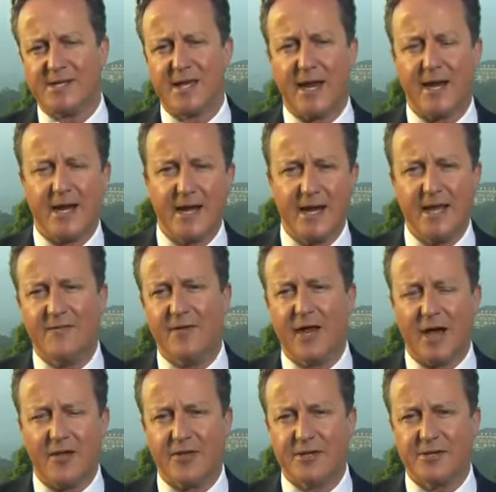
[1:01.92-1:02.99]
and
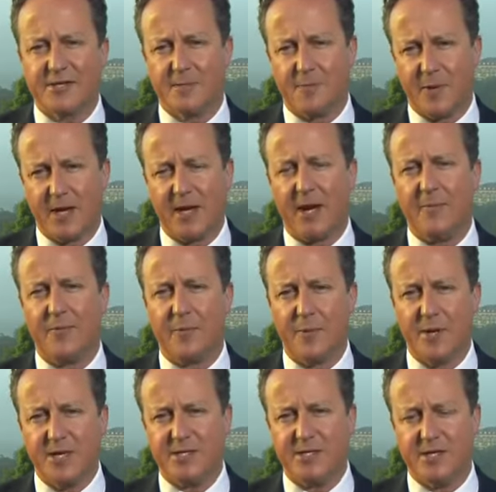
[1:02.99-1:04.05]
leaving others to pick up the
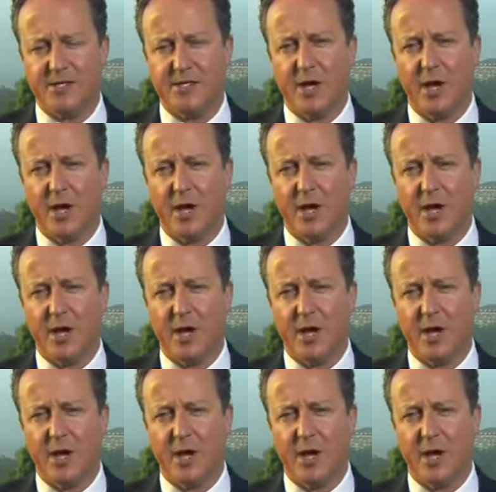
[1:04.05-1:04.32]
pieces.